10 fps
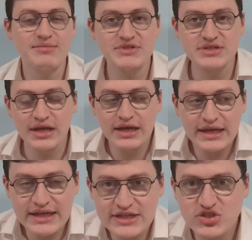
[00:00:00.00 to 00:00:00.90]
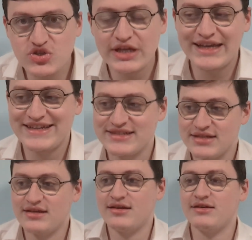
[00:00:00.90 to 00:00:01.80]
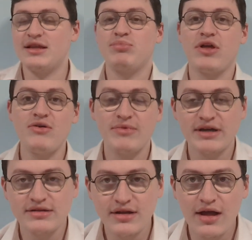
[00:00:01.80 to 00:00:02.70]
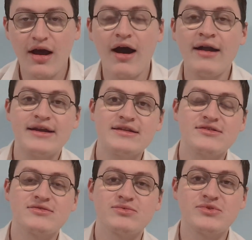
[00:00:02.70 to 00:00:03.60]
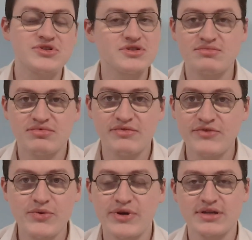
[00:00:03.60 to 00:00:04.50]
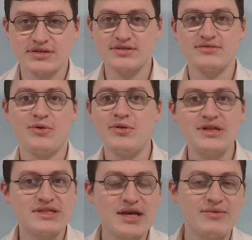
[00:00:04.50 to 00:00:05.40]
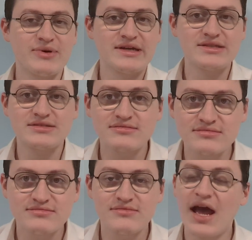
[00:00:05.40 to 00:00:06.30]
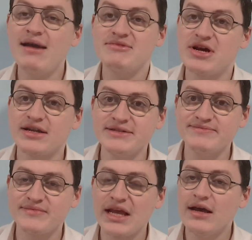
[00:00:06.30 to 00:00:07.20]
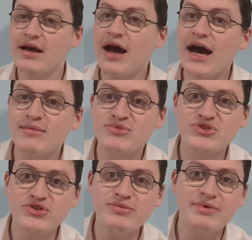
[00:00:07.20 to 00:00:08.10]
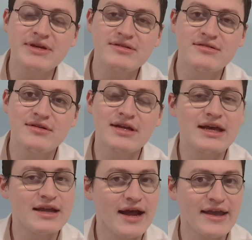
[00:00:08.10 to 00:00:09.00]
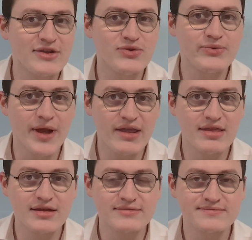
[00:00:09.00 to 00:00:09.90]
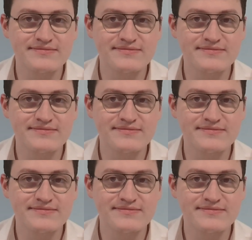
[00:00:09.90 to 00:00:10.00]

him his his his uh, diploma, on it was just a few words. All it said was, "I'm Johnny, I'm stupid, and I can do nothing."